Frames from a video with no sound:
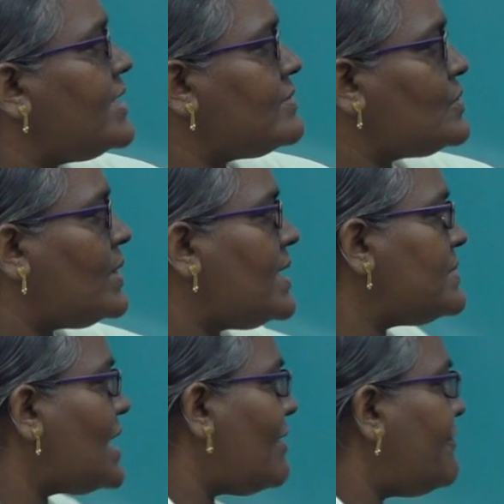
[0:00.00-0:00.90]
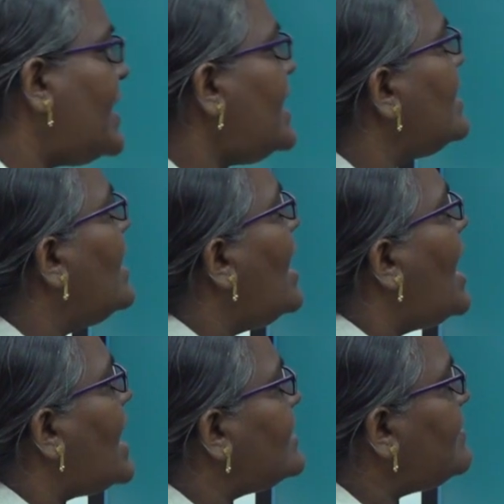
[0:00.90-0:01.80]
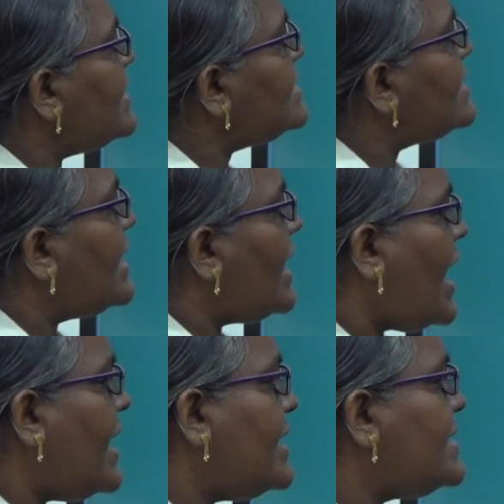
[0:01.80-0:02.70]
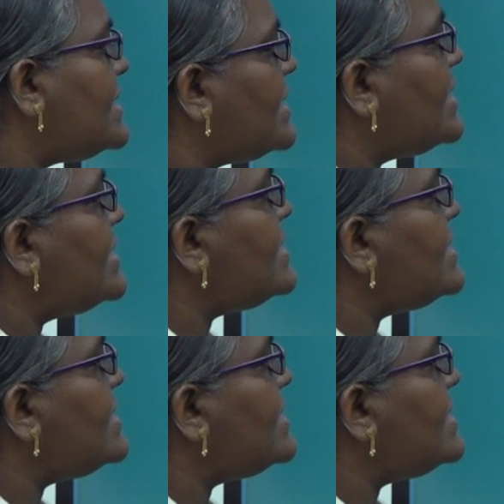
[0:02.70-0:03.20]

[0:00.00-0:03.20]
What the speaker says: gives sodium sulfate. Otherwise, hydrazine, that is